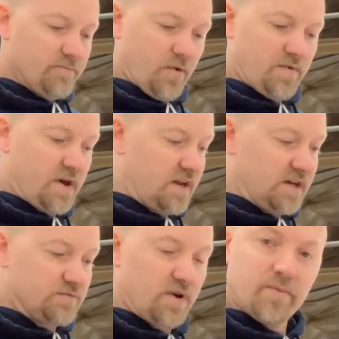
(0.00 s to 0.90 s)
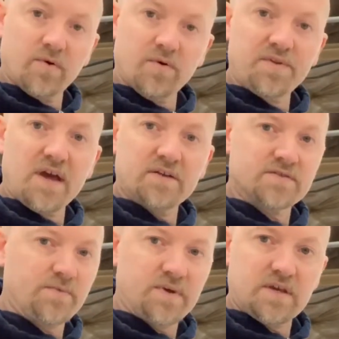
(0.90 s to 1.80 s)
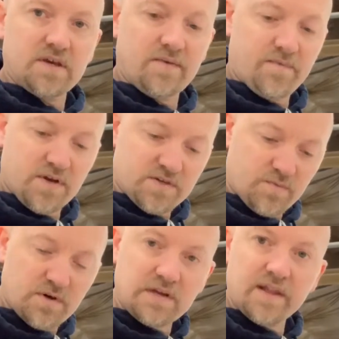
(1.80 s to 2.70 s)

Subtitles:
But we've got nice rubber hold downs so we can cut finished wood,